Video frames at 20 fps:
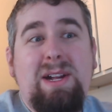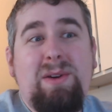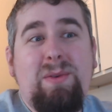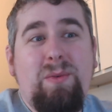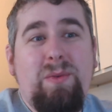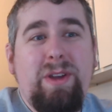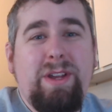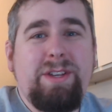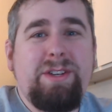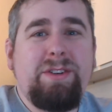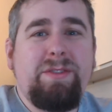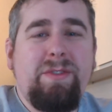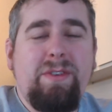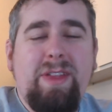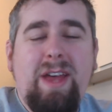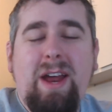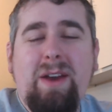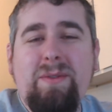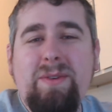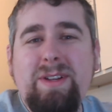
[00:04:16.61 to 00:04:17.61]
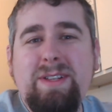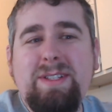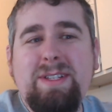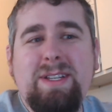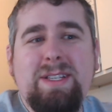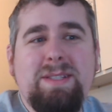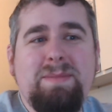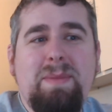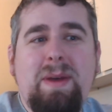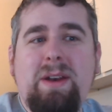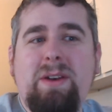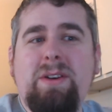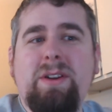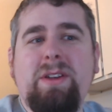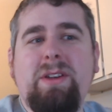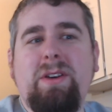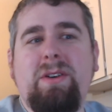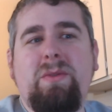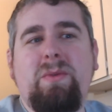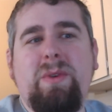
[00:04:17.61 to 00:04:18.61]
which for that reason, it's better to
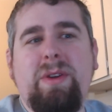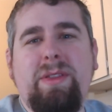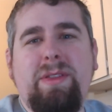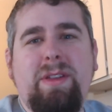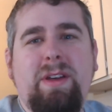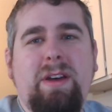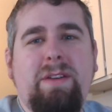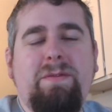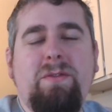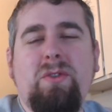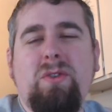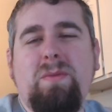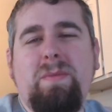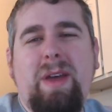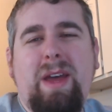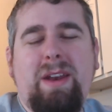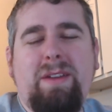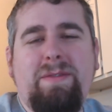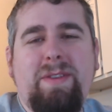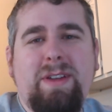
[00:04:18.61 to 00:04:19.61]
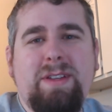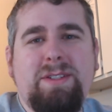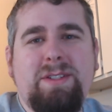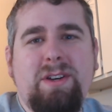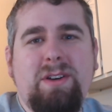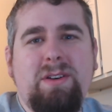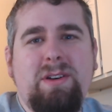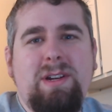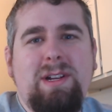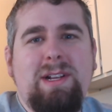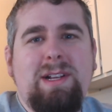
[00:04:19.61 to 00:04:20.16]
go with a uh, full manifester,